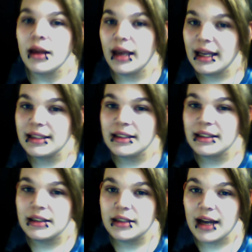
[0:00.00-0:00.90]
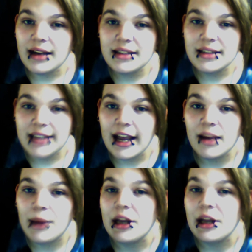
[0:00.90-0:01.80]
it does take
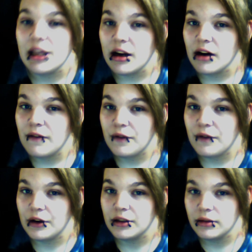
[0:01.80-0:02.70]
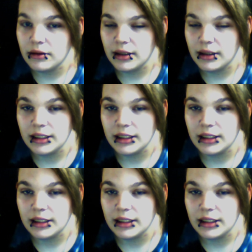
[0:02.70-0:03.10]
about a year for the